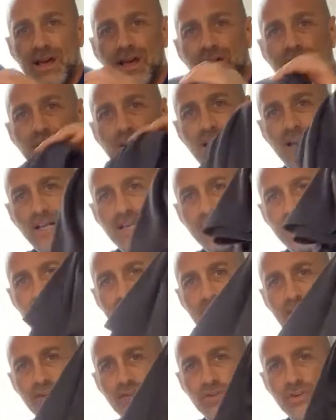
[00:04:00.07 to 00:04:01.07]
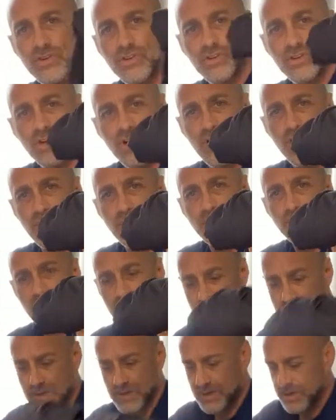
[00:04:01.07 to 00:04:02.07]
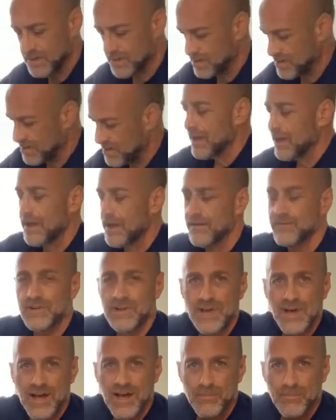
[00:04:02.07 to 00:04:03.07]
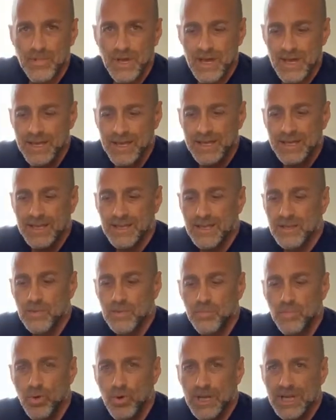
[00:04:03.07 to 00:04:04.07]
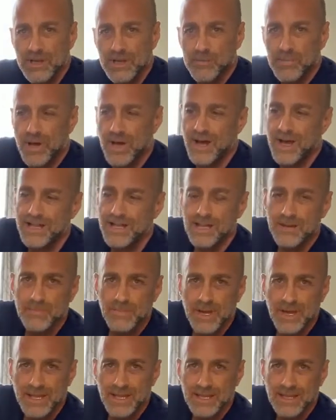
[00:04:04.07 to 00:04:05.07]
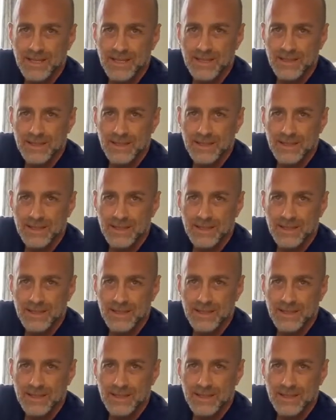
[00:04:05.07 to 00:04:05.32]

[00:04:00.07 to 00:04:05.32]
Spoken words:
I've got an extra shirt. I've got my boiling pot in my